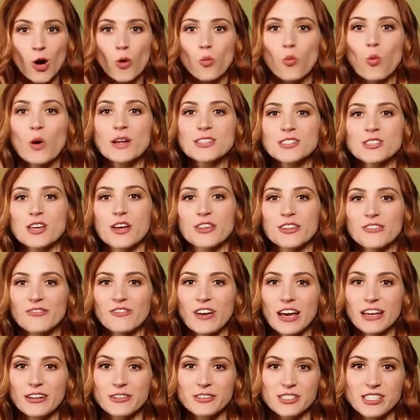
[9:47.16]
Once all the
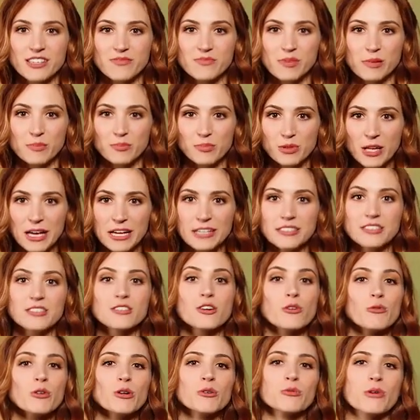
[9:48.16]
fighters have been
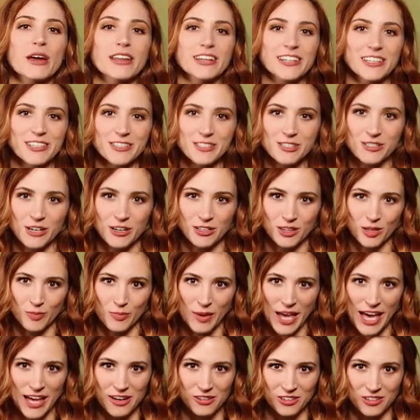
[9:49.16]
placed, we're ready to start the
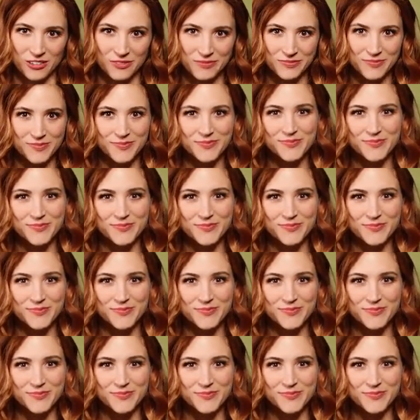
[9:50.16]
battle.